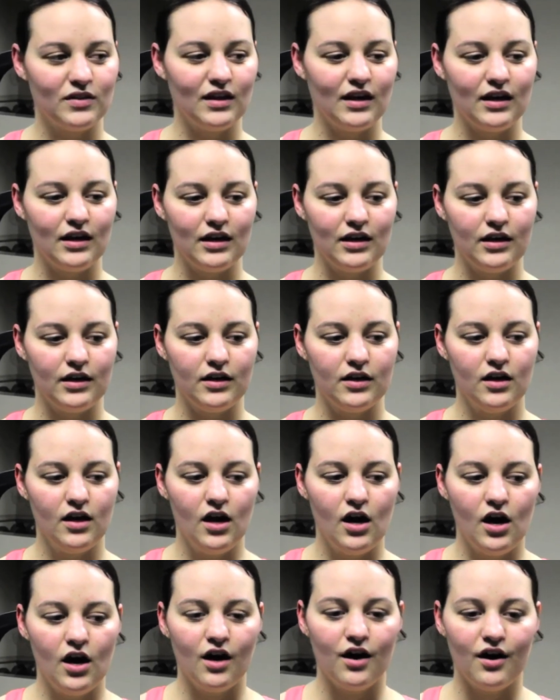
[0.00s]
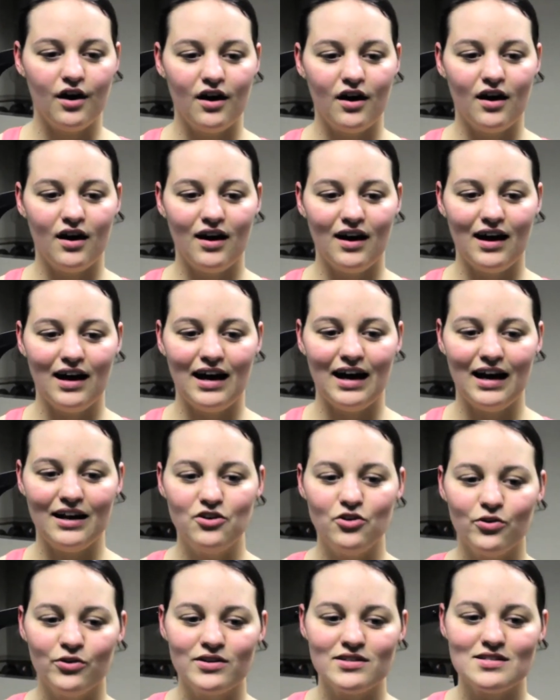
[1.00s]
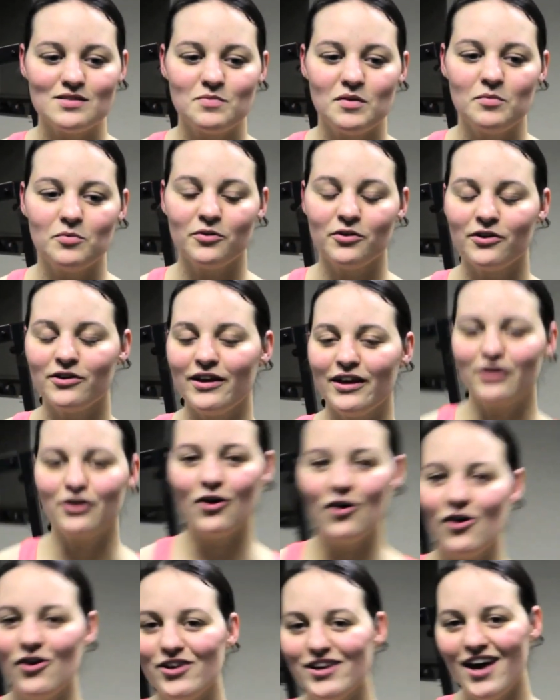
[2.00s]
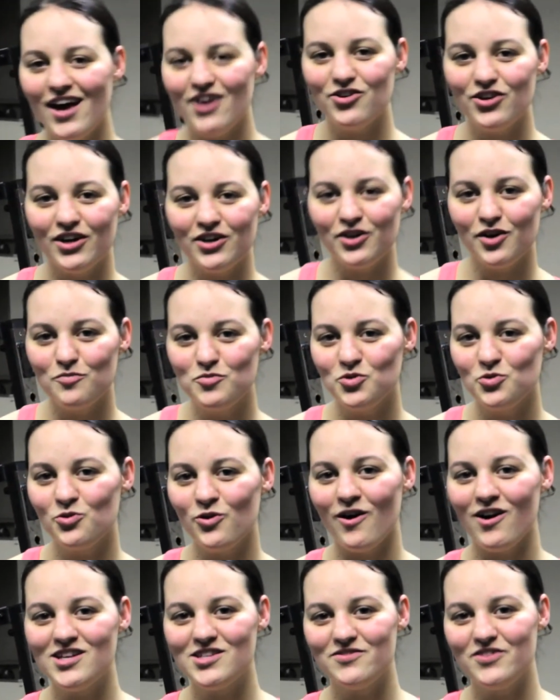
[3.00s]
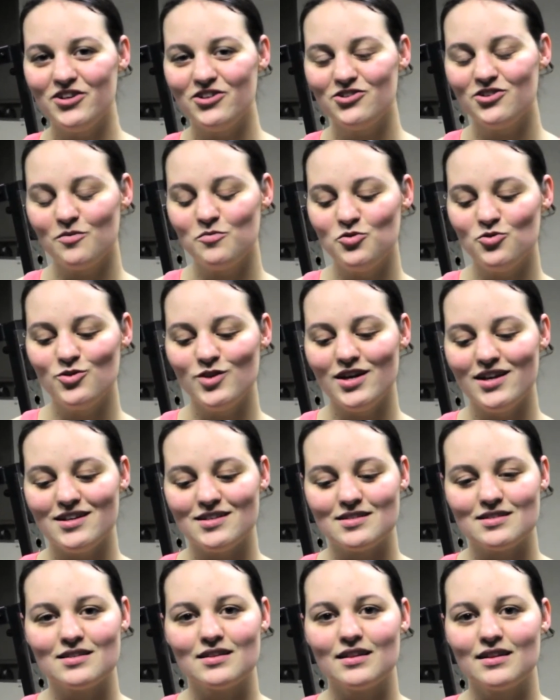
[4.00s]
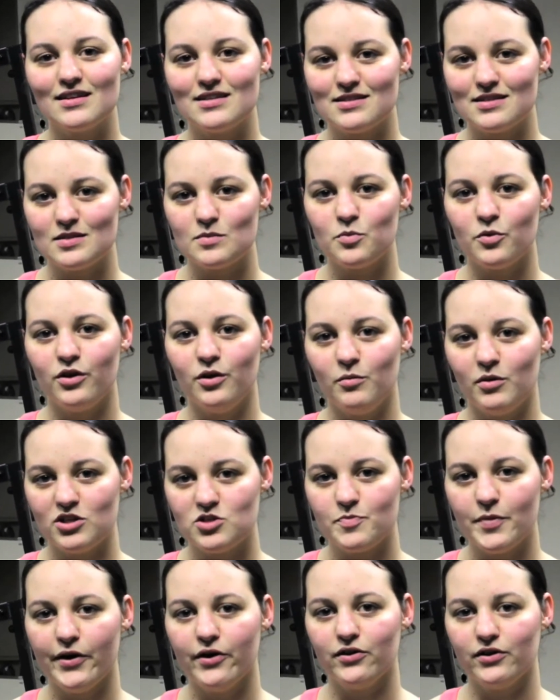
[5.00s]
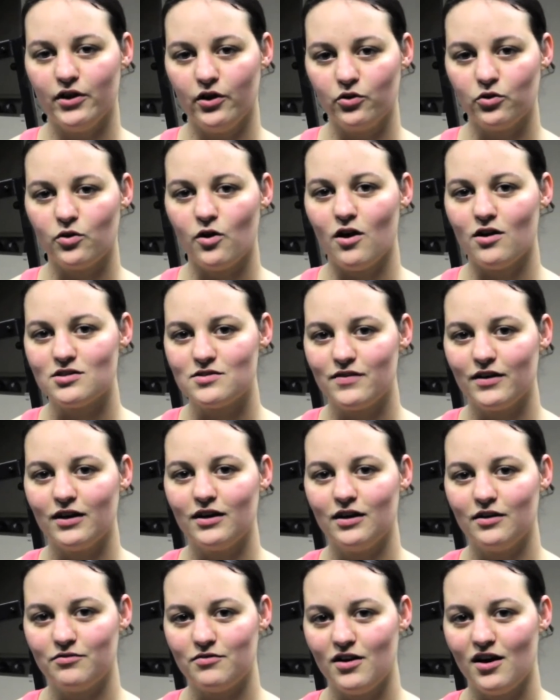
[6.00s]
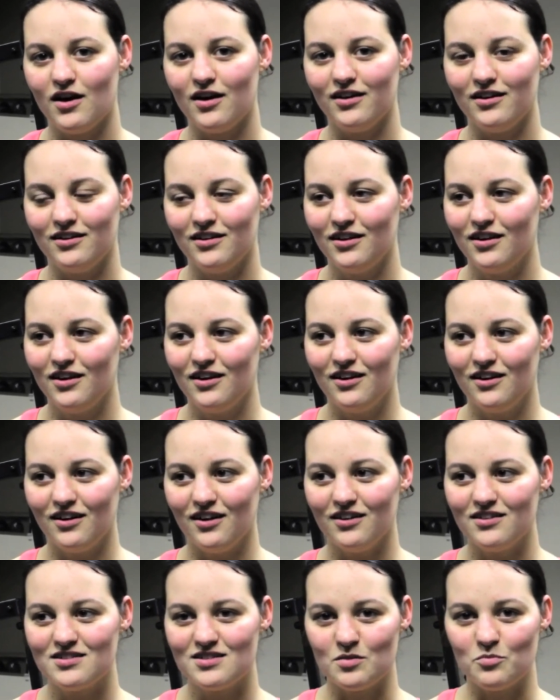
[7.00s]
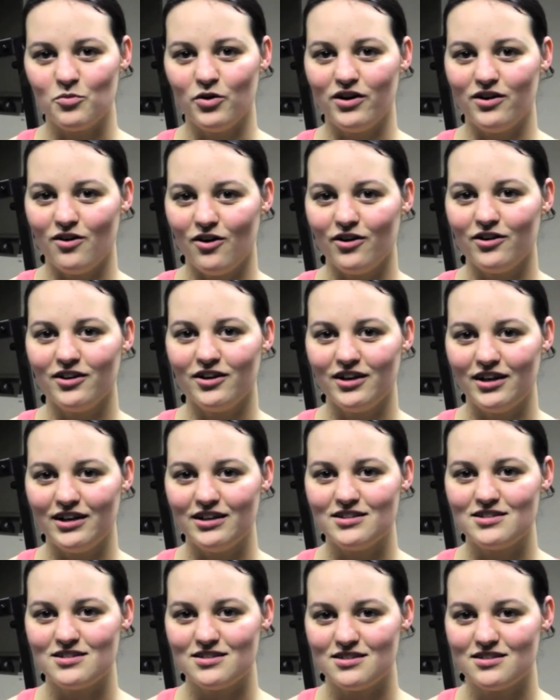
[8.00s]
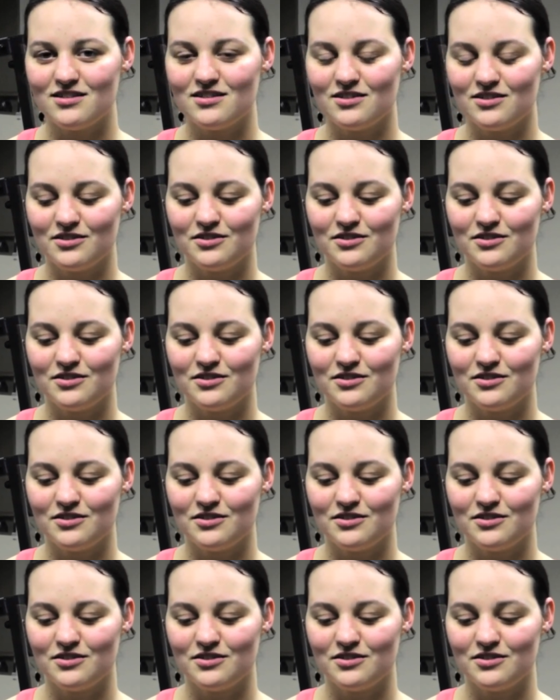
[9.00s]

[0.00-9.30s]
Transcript: they, I notice people are like, oh yeah, you gotta come do CrossFit, come do this. This is pretty much parallel to CrossFit, if not somewhat harder. It's,